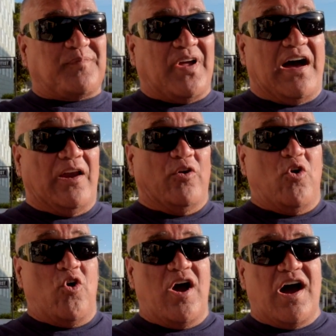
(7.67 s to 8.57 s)

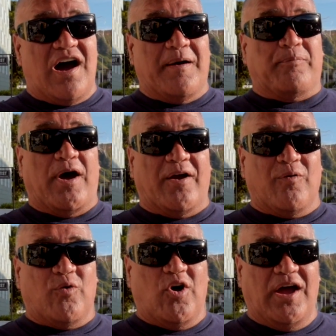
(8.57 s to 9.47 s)
Aloha, Bradda
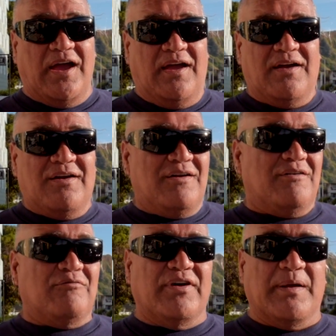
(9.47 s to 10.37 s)
Roy,
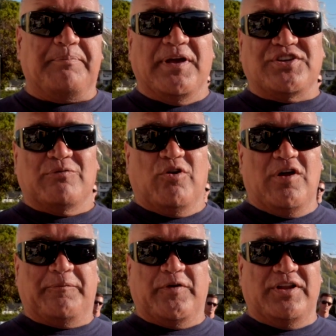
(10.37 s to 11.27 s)
with a pidgin
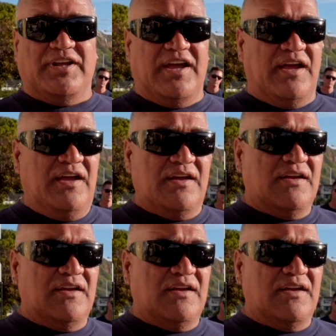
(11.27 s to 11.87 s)
word for the day.